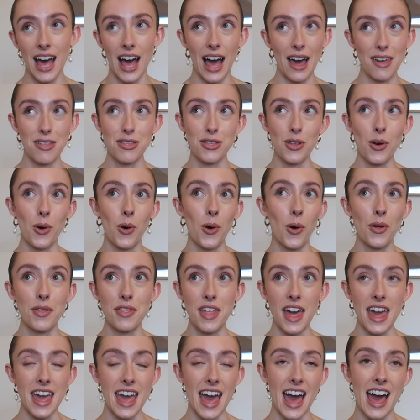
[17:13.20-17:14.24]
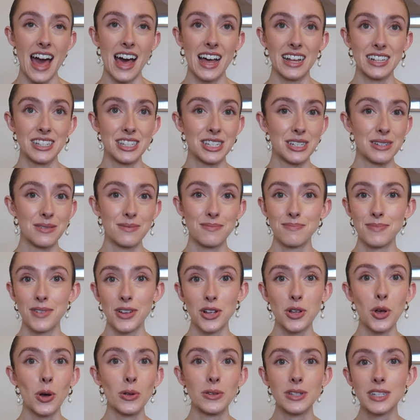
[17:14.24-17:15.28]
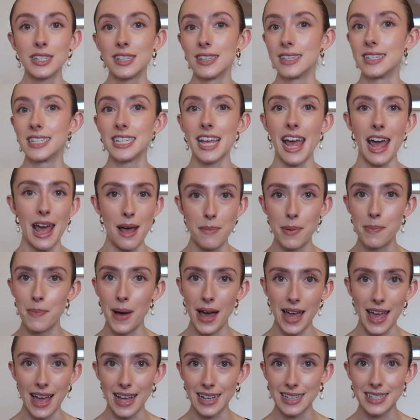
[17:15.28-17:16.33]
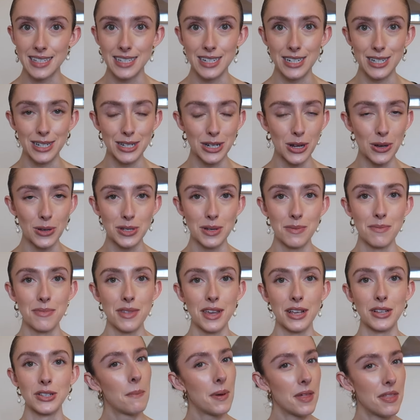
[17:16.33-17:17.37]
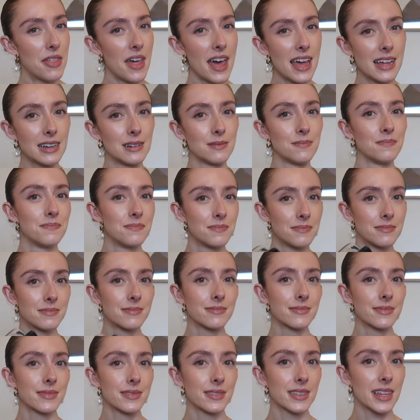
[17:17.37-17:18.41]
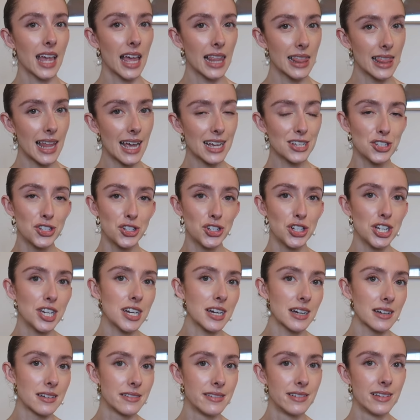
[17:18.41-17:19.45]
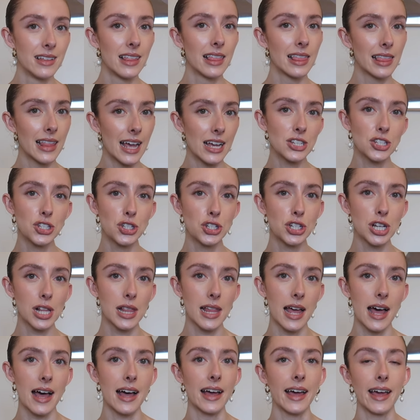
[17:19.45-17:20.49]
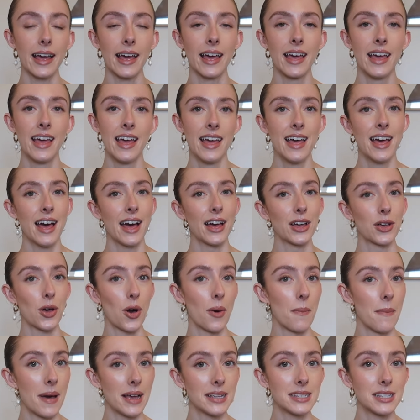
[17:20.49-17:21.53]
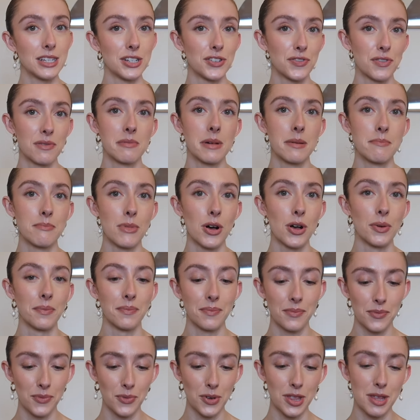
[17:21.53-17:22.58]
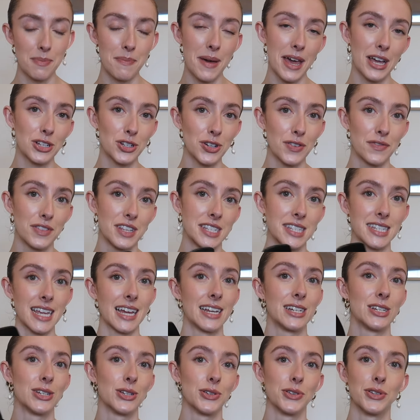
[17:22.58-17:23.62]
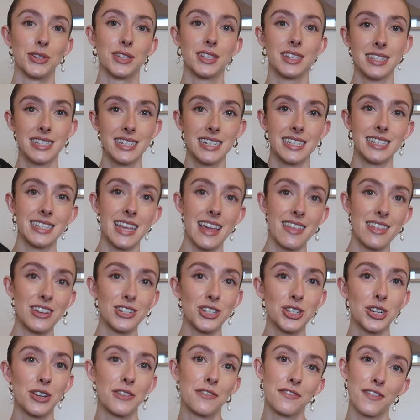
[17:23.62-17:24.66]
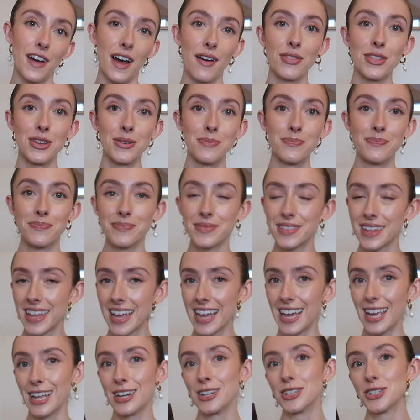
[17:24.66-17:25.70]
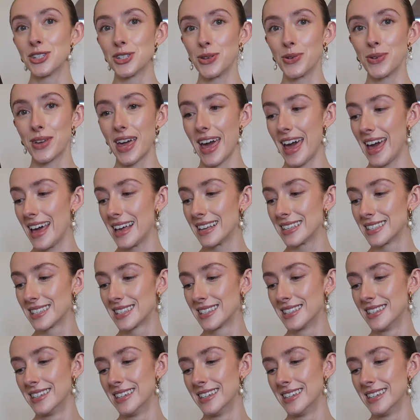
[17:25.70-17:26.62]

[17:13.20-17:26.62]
I thought they had gone to the tip by accident or something. But then last year, last July, I got a message from my mum with a picture of the sandals to say that she'd found them in a suitcase.